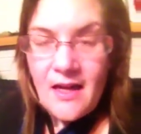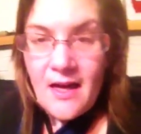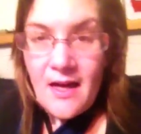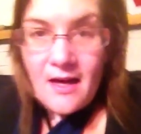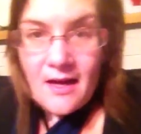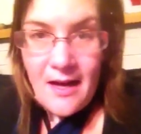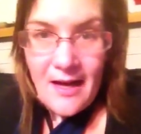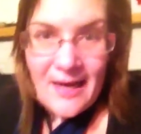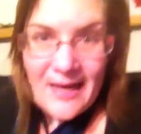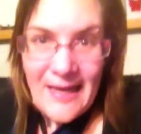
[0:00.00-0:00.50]

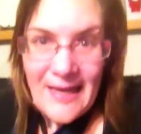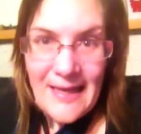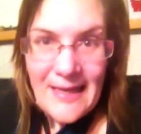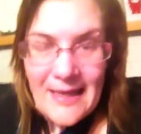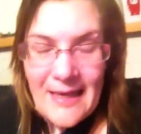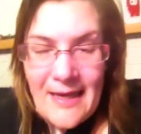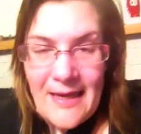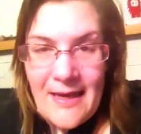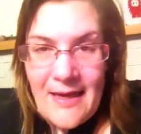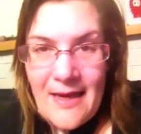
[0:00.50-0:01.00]
Hi,
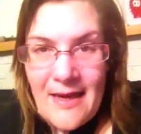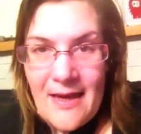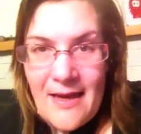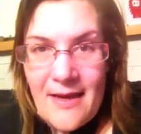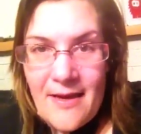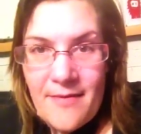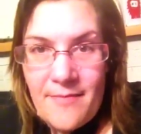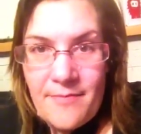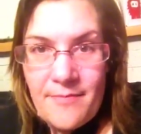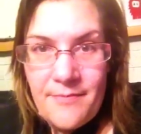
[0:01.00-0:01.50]

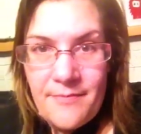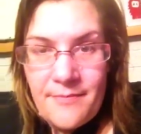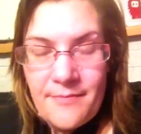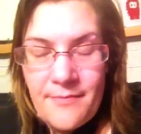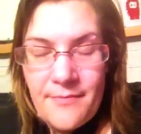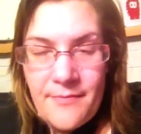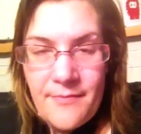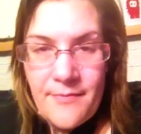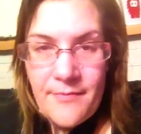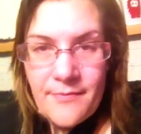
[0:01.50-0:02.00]

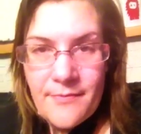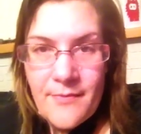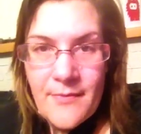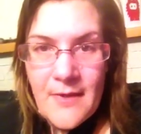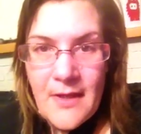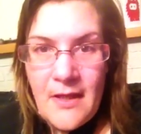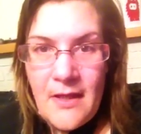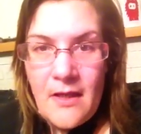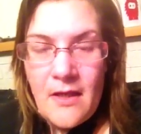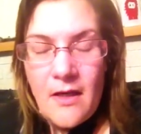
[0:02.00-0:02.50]

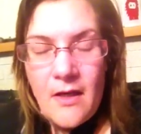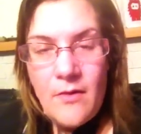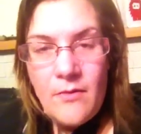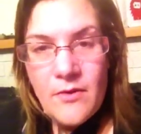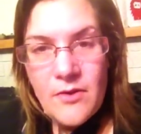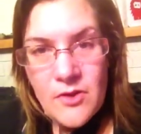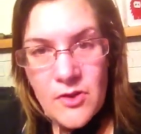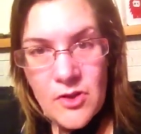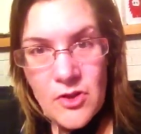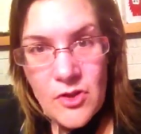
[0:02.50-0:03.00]
I
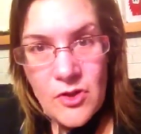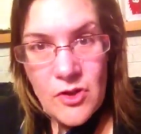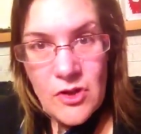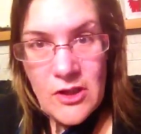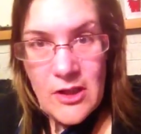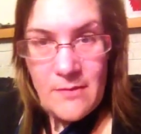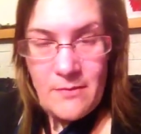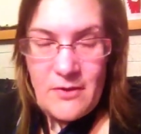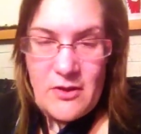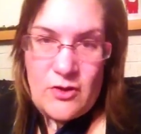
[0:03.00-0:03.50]
want to
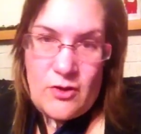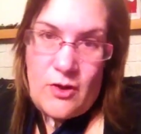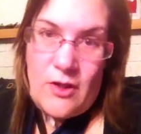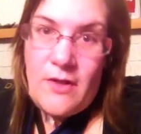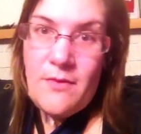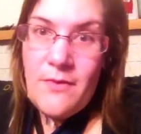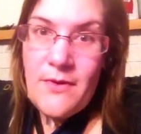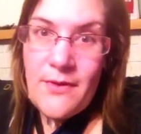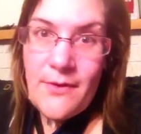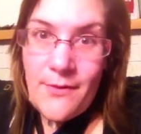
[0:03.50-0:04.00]
share my
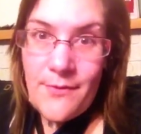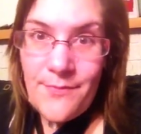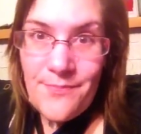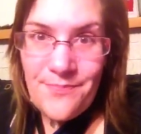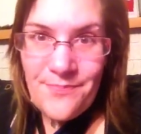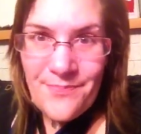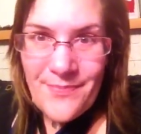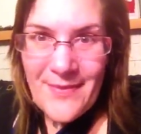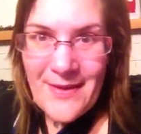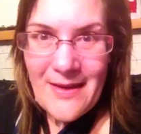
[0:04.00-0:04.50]
journey with you
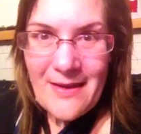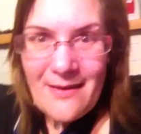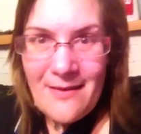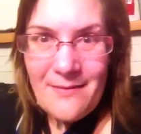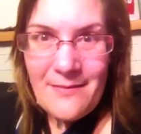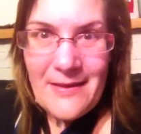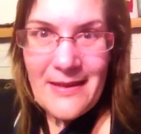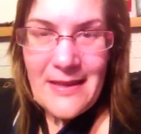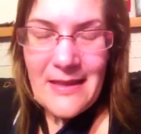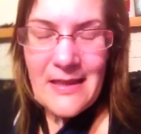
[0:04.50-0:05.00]

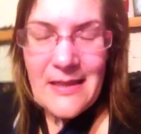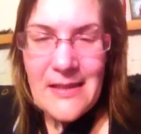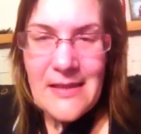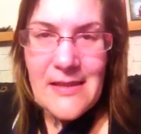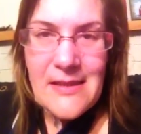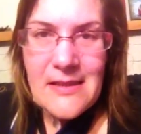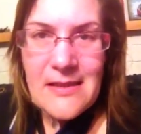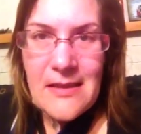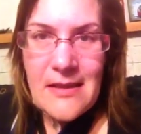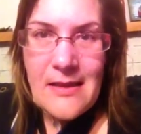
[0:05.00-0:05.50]

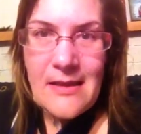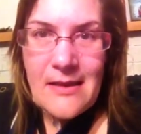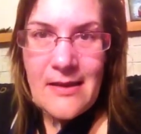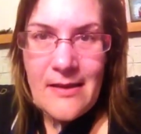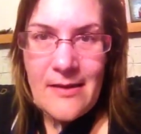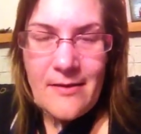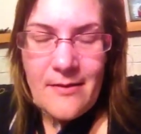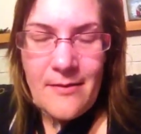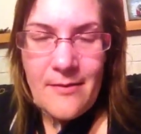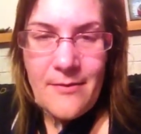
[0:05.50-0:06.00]
about
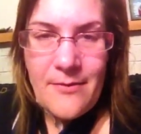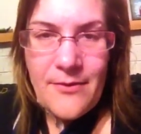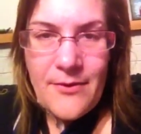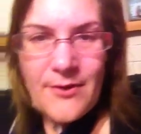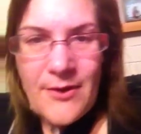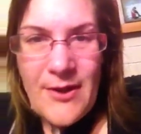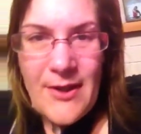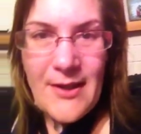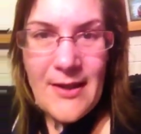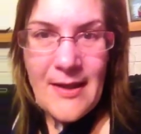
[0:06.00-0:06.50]

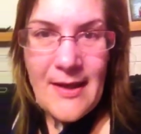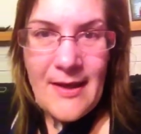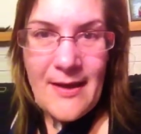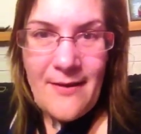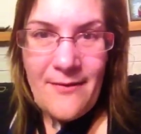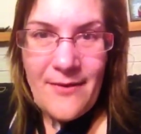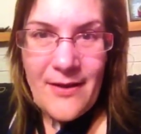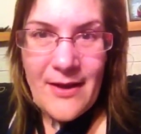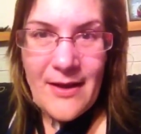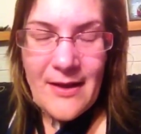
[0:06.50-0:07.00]

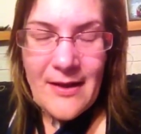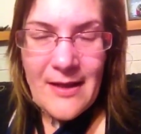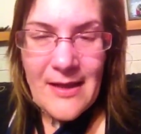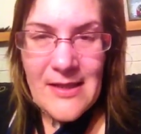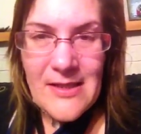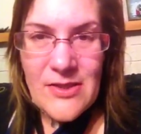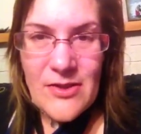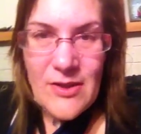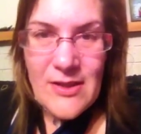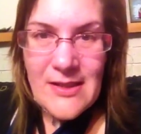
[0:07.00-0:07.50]
having a
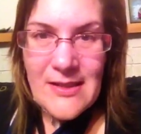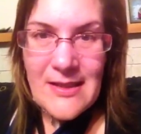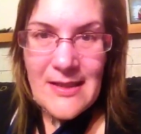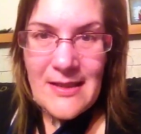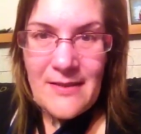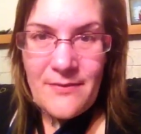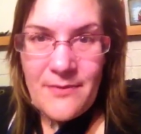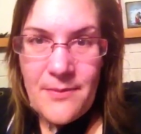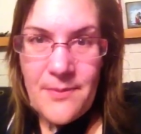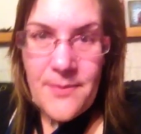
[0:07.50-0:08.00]
gastric
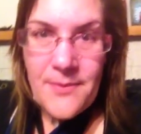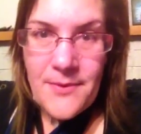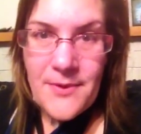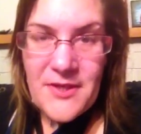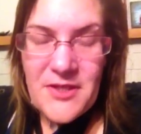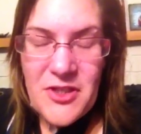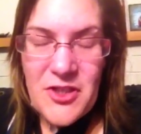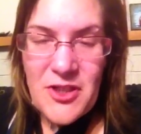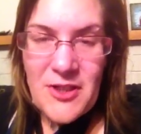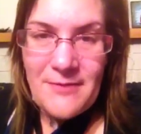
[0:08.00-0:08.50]
sleeve
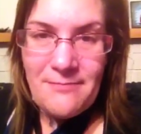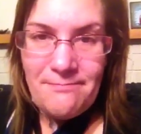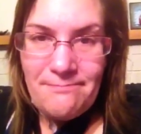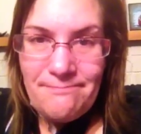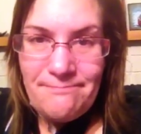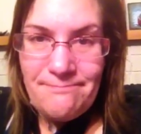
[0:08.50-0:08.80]
operation.